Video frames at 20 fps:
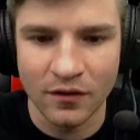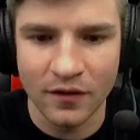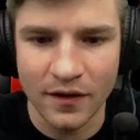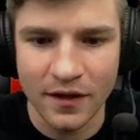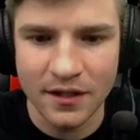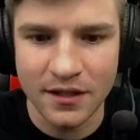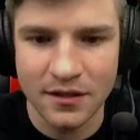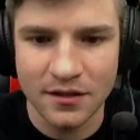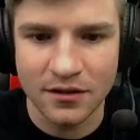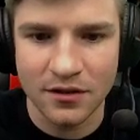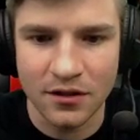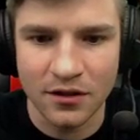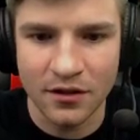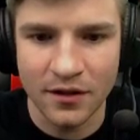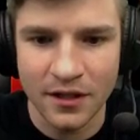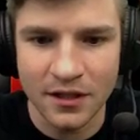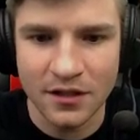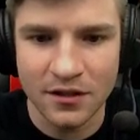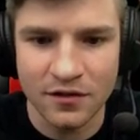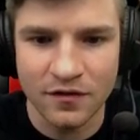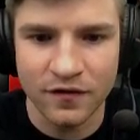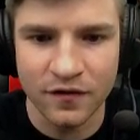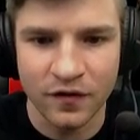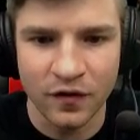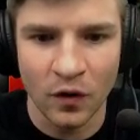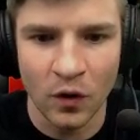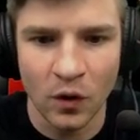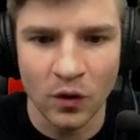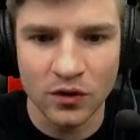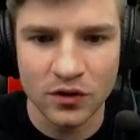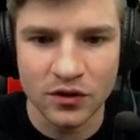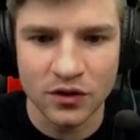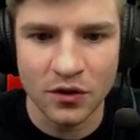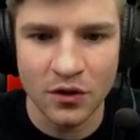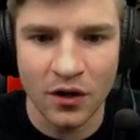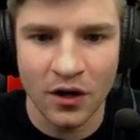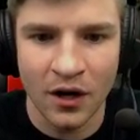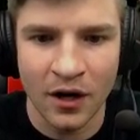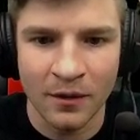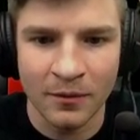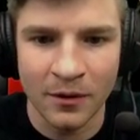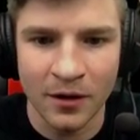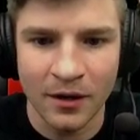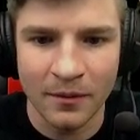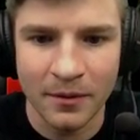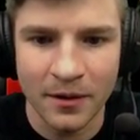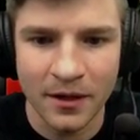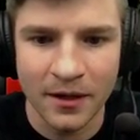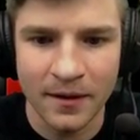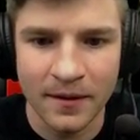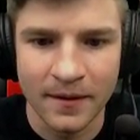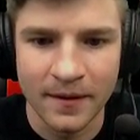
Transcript: This is good. This is full pseudo armor up here.